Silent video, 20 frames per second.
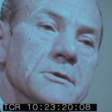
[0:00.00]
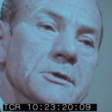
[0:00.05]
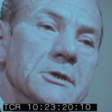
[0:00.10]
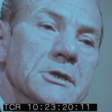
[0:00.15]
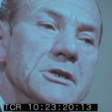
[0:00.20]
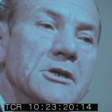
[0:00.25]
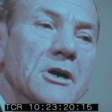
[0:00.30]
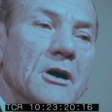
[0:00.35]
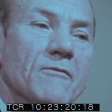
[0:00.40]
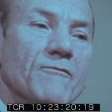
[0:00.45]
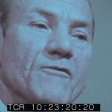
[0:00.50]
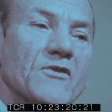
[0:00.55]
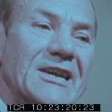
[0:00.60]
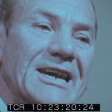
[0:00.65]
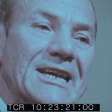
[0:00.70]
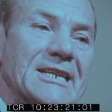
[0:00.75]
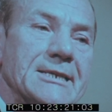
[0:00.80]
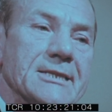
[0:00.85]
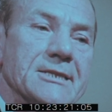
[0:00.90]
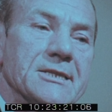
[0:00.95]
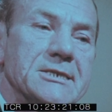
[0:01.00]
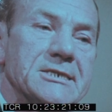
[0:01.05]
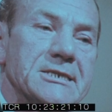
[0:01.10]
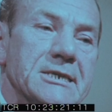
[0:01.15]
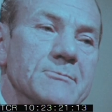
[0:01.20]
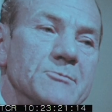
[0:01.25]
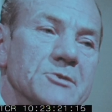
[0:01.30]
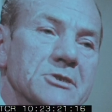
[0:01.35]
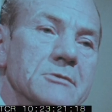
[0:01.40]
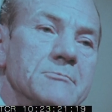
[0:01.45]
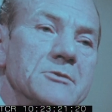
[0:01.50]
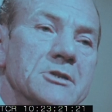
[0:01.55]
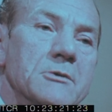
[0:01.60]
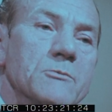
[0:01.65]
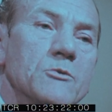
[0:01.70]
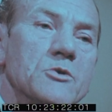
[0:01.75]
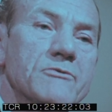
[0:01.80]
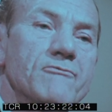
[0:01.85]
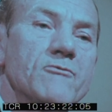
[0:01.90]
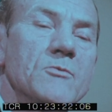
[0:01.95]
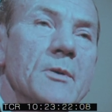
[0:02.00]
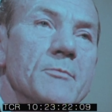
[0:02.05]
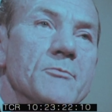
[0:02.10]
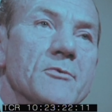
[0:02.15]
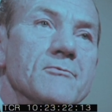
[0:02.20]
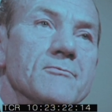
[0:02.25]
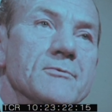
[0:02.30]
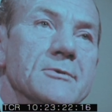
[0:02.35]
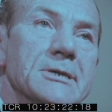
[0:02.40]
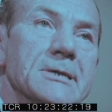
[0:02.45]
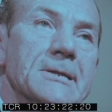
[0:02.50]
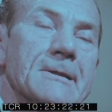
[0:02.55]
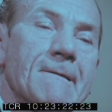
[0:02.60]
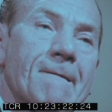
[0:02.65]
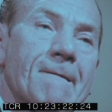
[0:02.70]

You can't forget it at the same time, you don't want to remember it, really.